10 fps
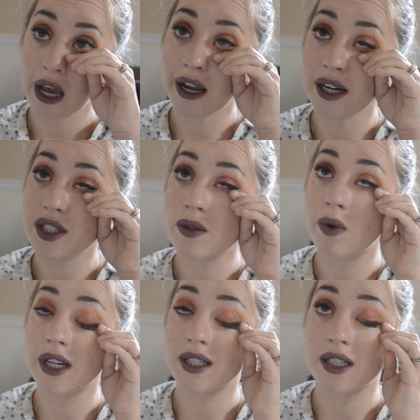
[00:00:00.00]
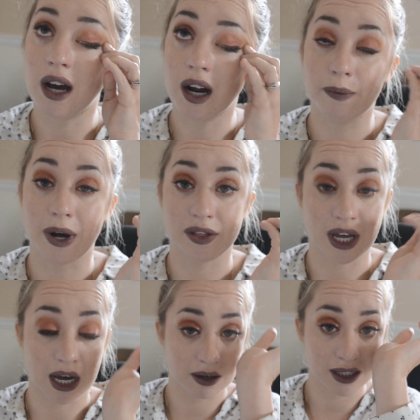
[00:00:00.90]
And I just wanted to talk about
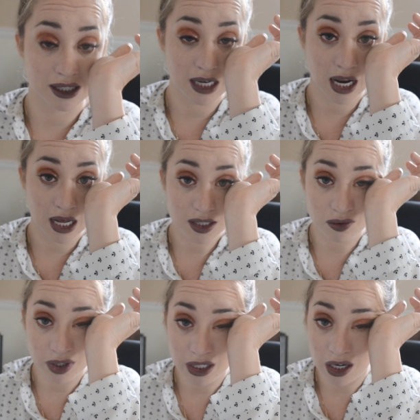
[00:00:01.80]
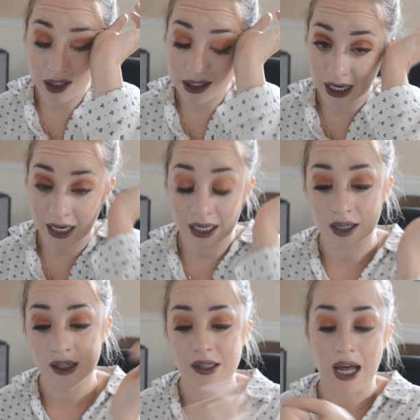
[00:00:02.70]
that because today is a really hard day.
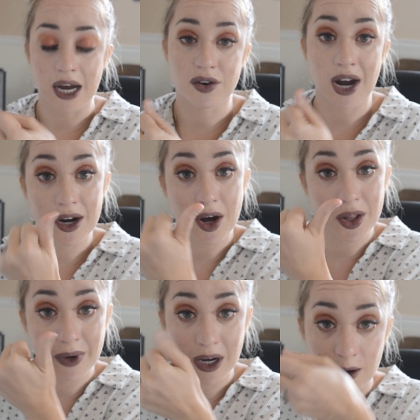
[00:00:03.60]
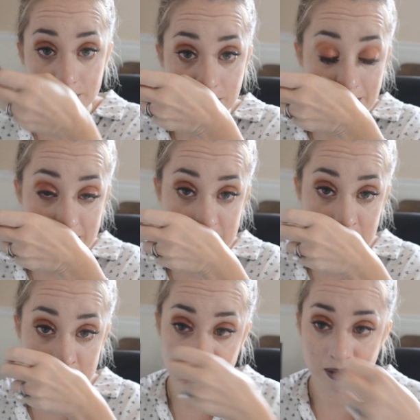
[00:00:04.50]
I cried all the way home from
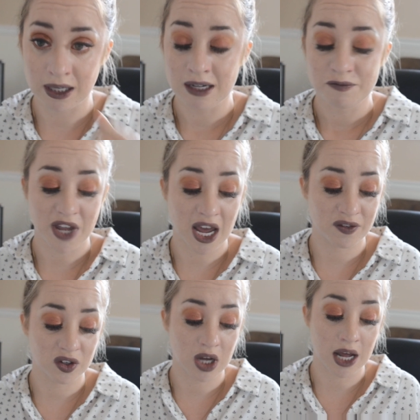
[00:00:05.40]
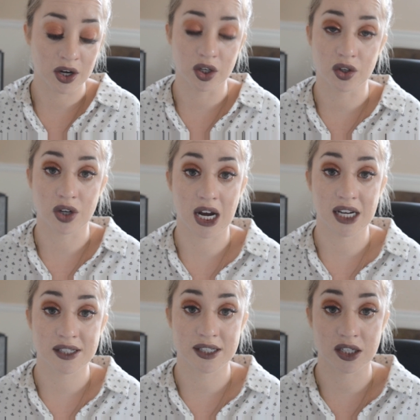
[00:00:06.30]
Institute. I haven't had a good cry
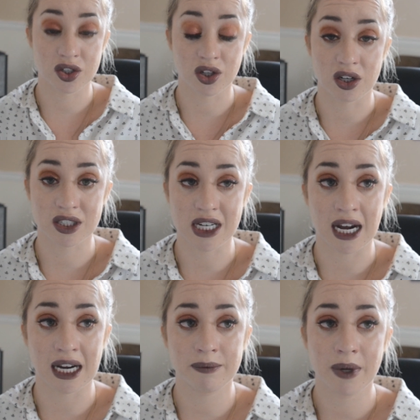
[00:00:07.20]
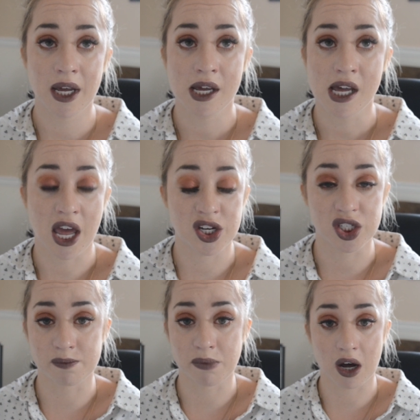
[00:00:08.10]
in such a long time, and
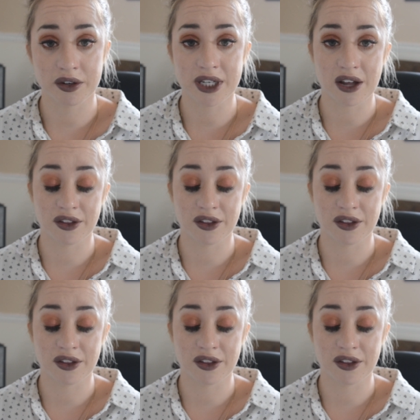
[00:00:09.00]
just bawled